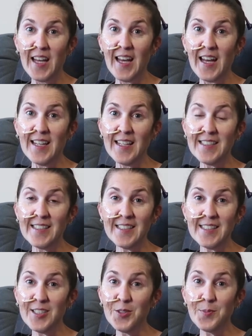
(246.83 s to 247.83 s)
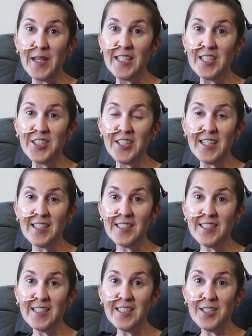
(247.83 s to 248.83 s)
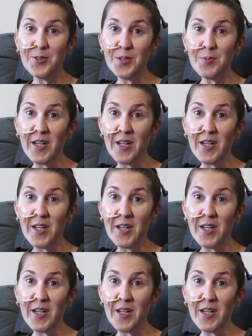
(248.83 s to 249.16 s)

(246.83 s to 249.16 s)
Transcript: and still managing to deal with